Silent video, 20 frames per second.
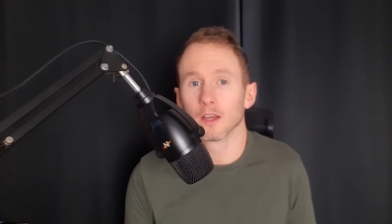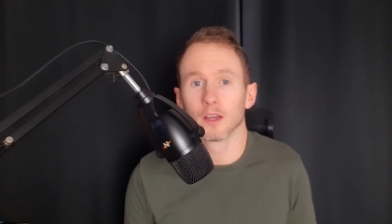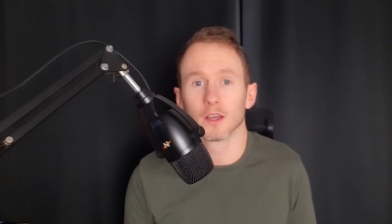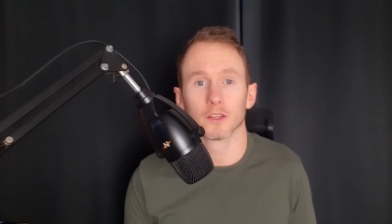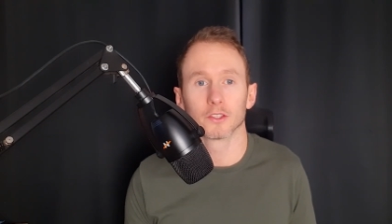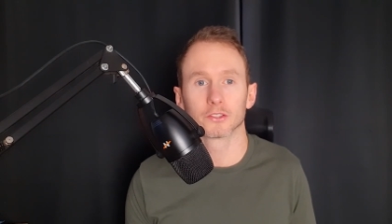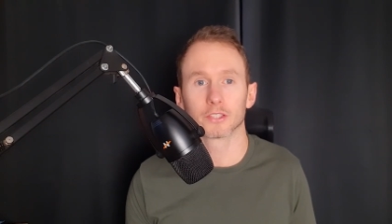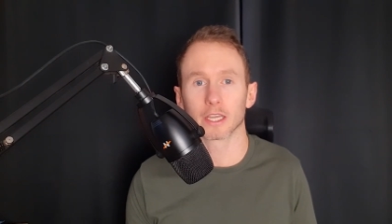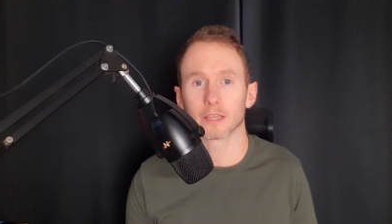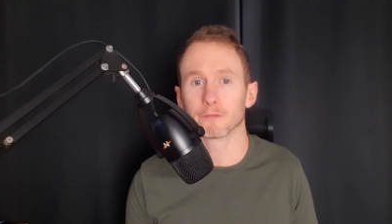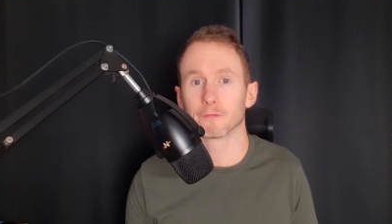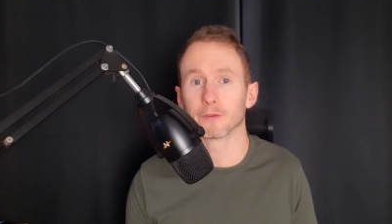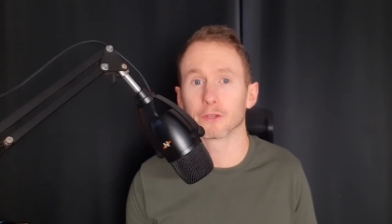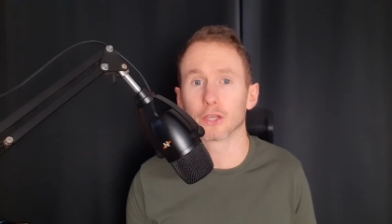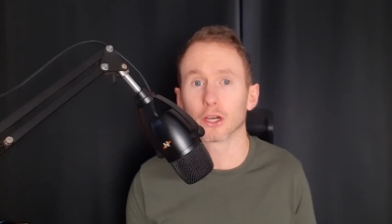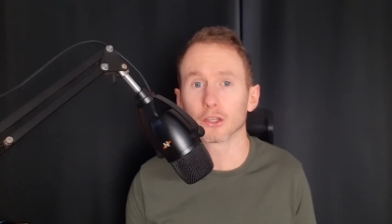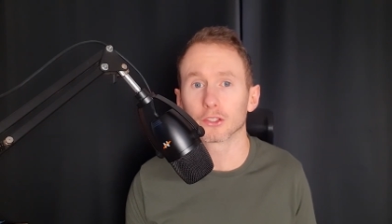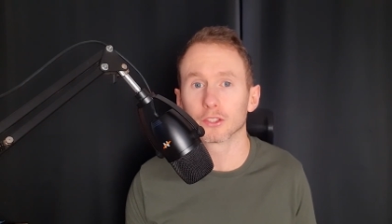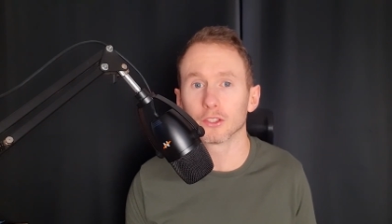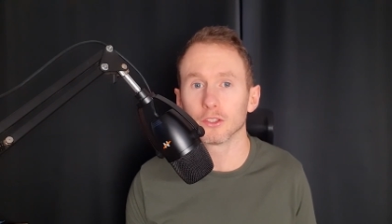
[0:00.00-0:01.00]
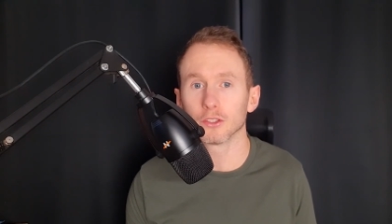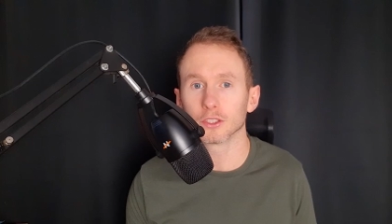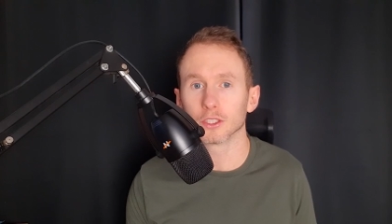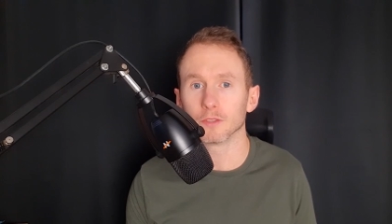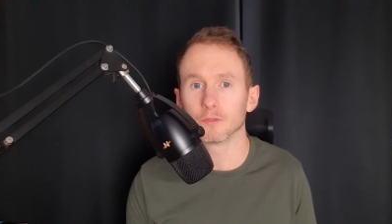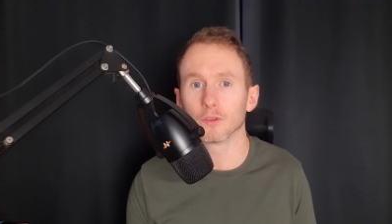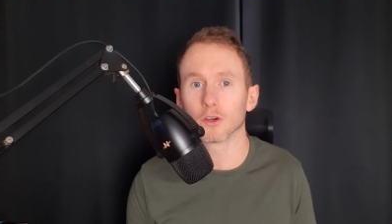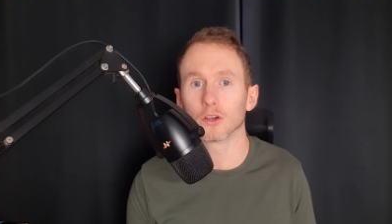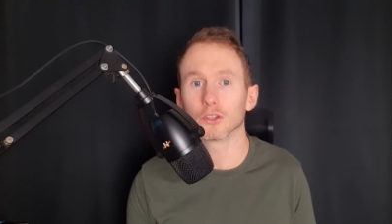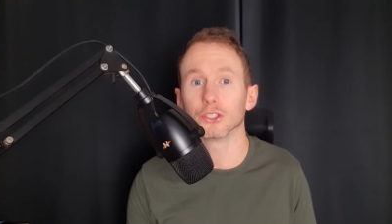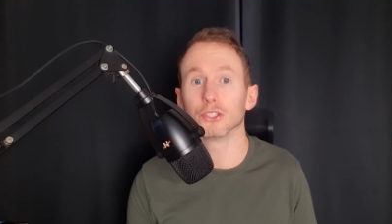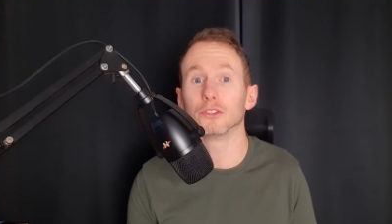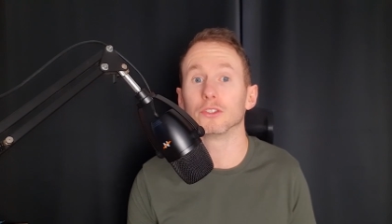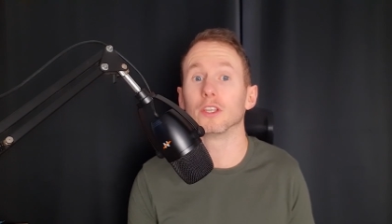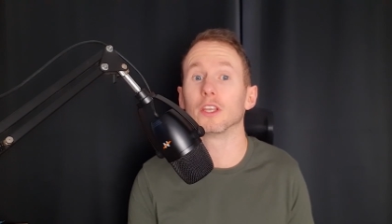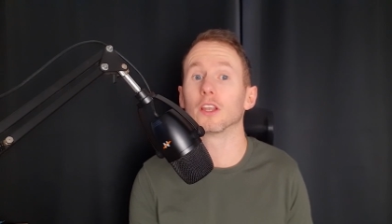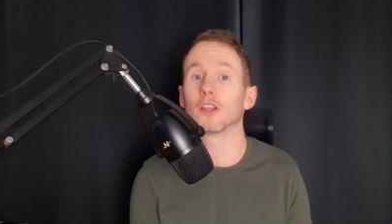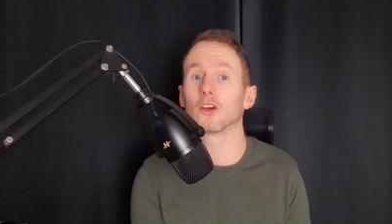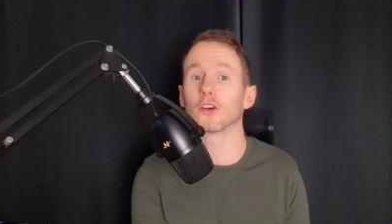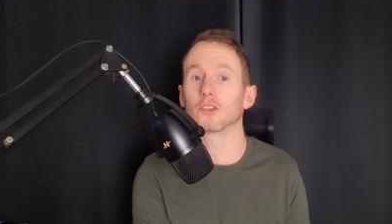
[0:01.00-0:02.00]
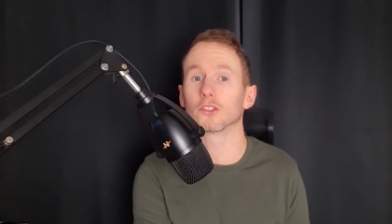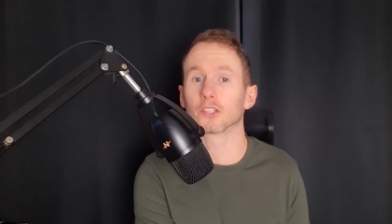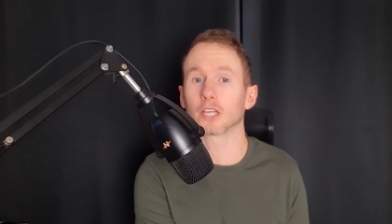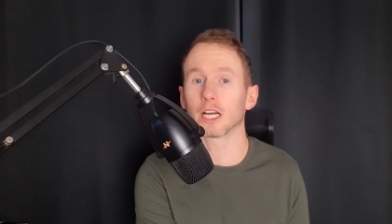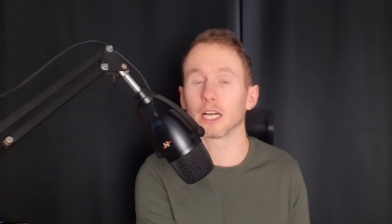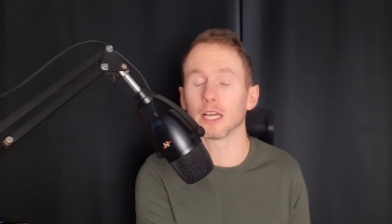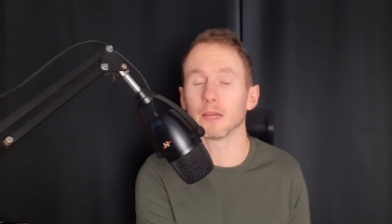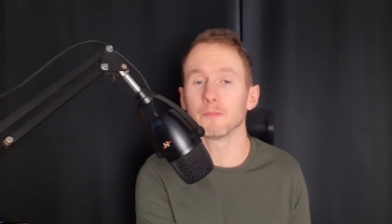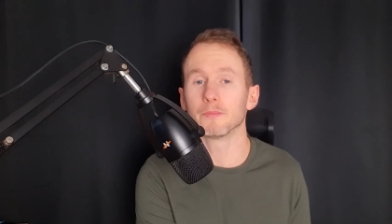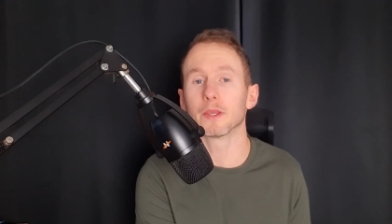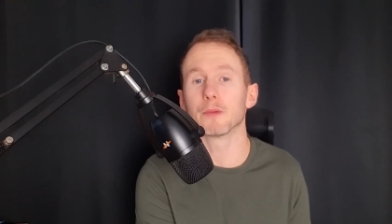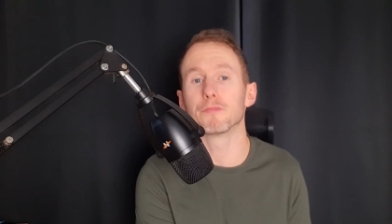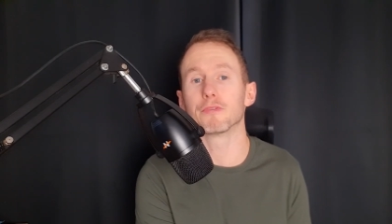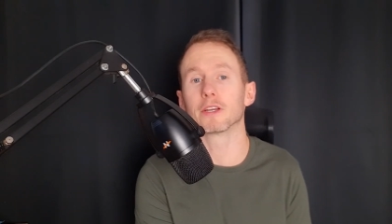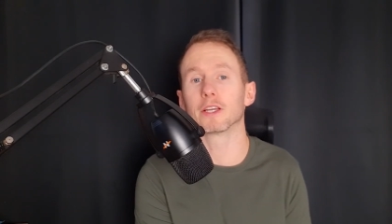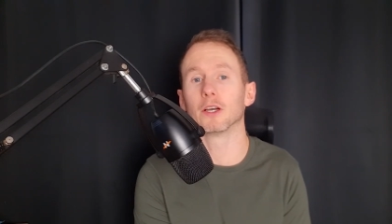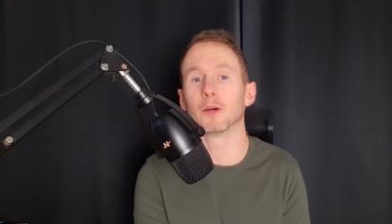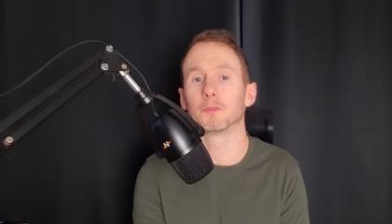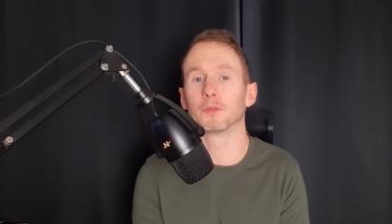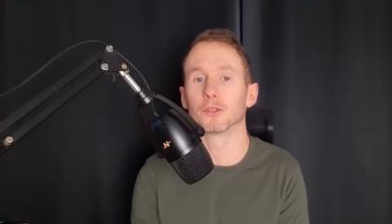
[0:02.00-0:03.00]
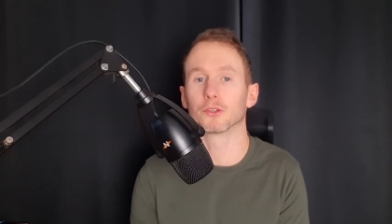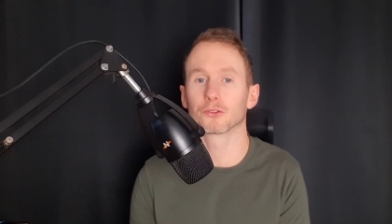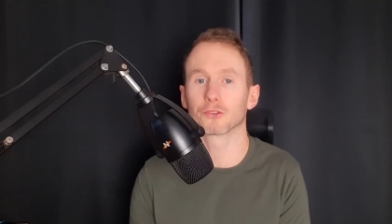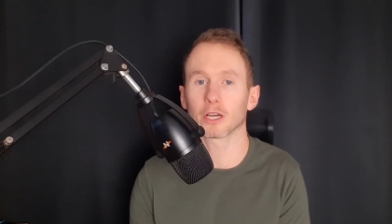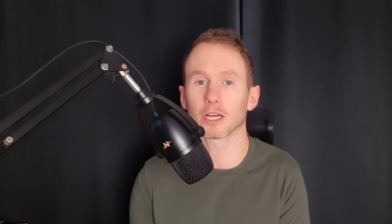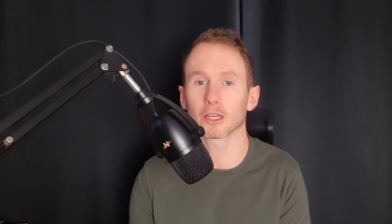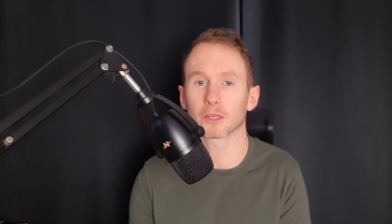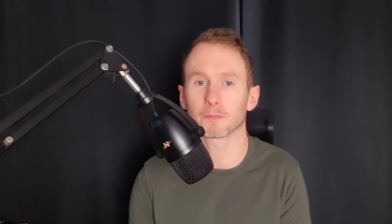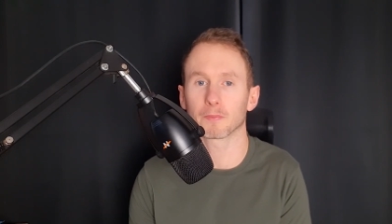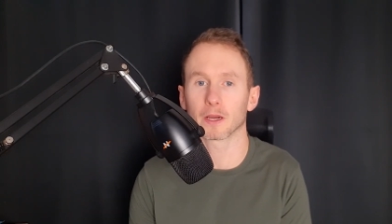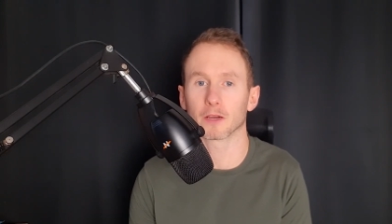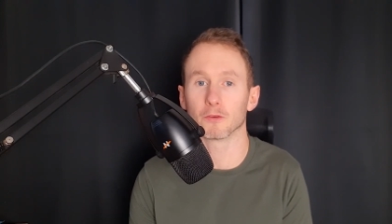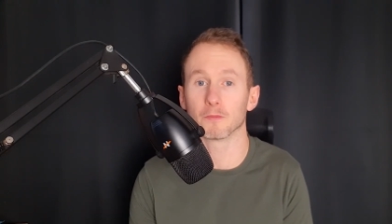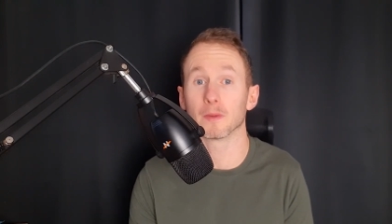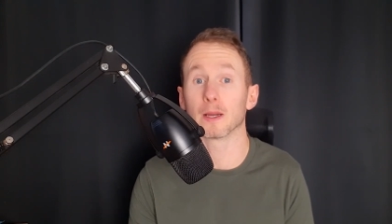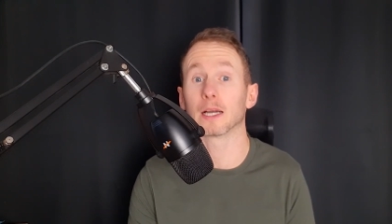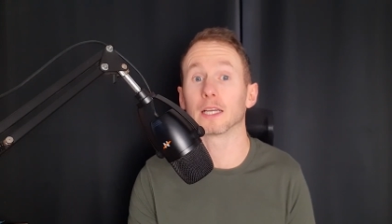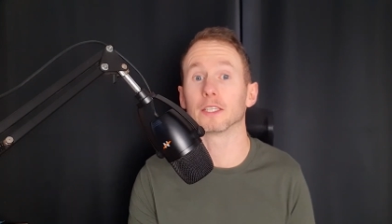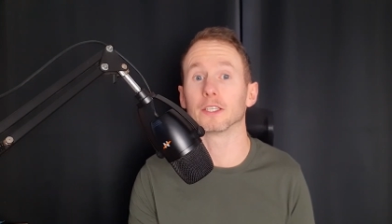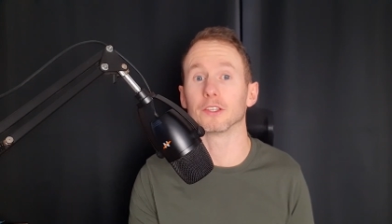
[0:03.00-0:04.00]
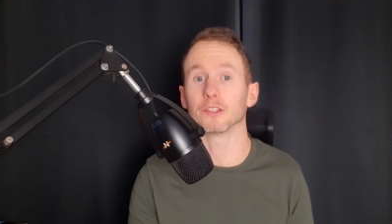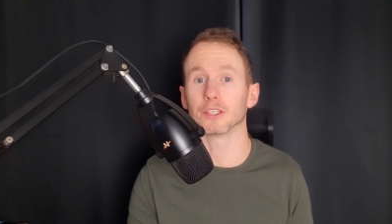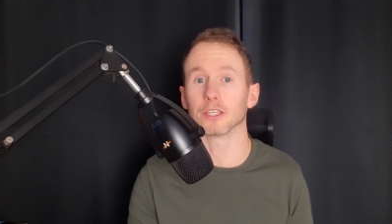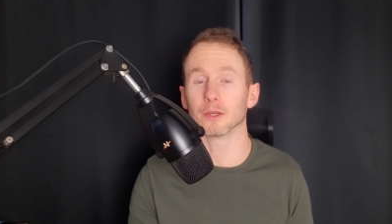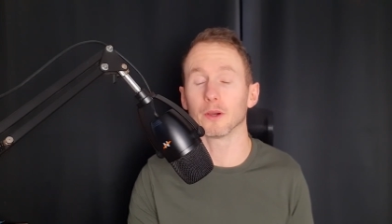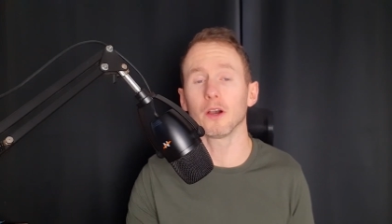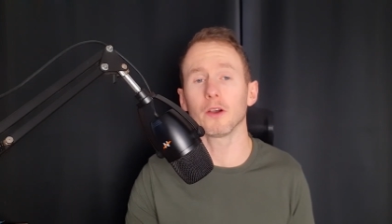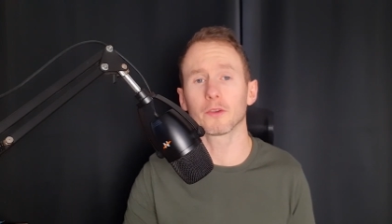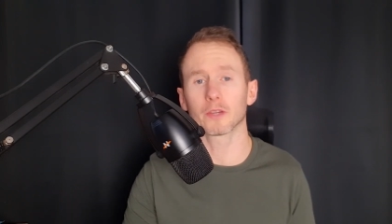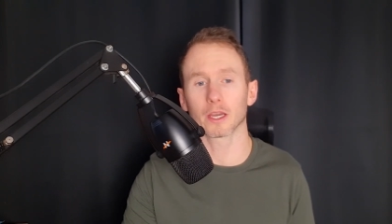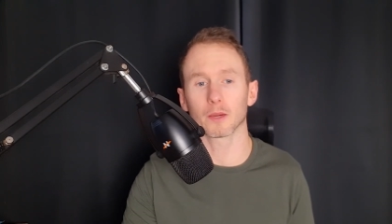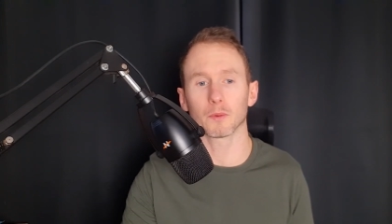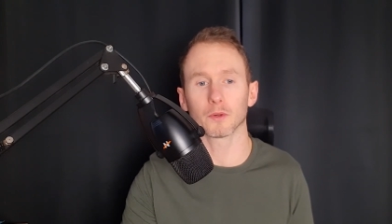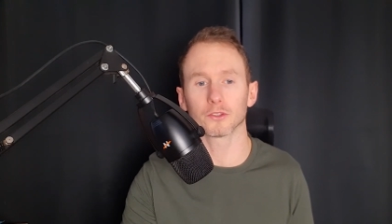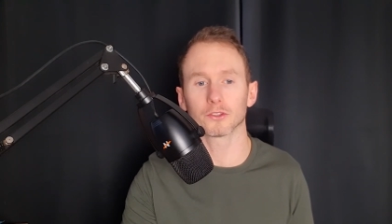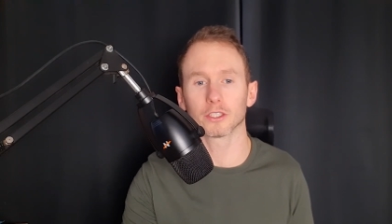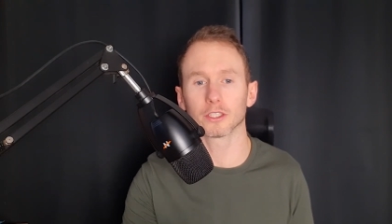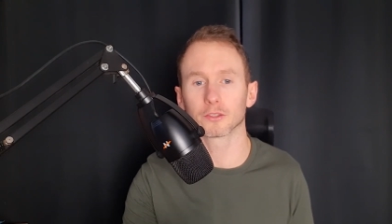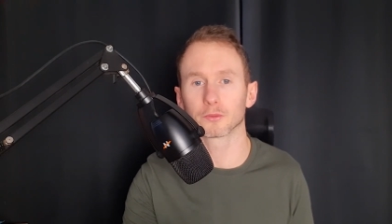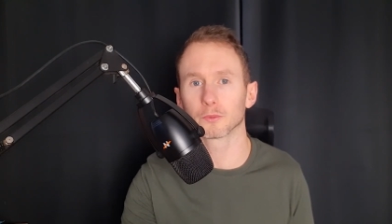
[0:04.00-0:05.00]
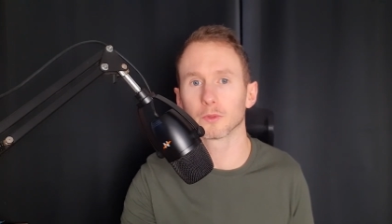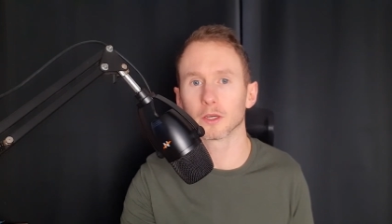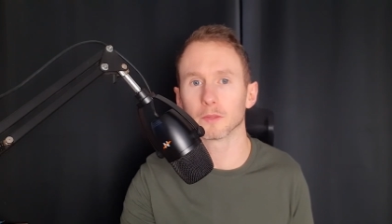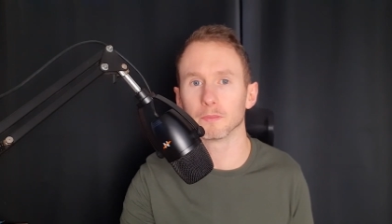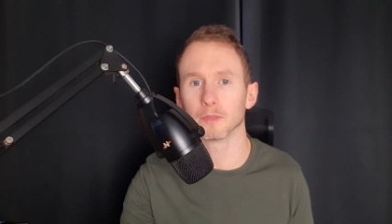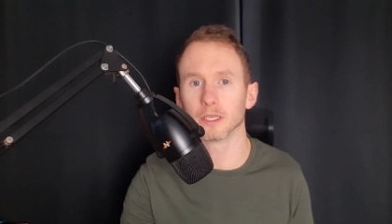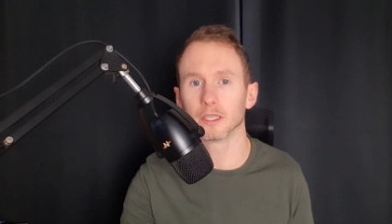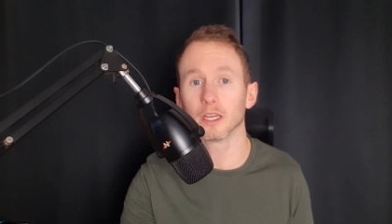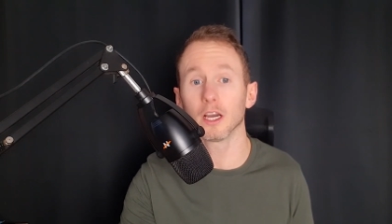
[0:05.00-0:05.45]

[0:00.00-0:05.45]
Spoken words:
say forgotten or you've not used in a long time, they bring it up to scratch by reminding you, okay, what does this word mean?